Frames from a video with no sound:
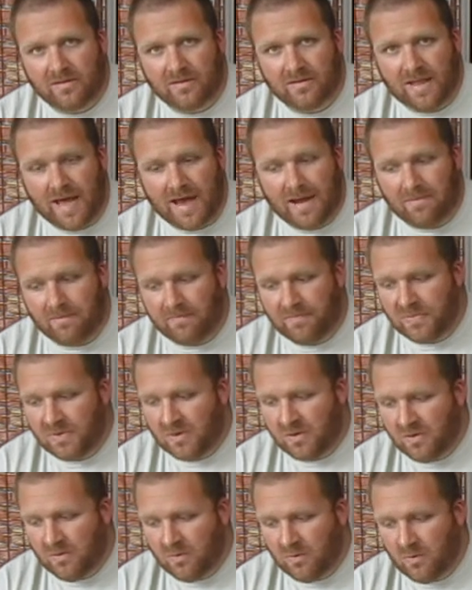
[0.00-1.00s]
them
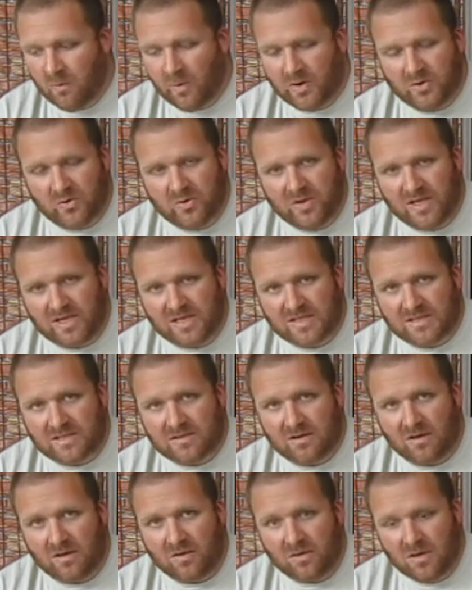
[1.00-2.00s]
when we do the
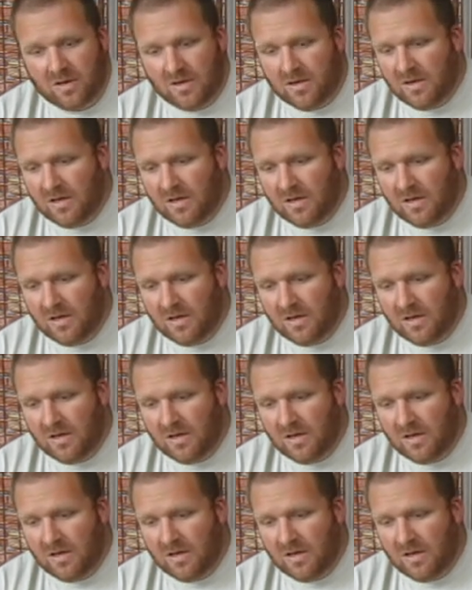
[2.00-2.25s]
install.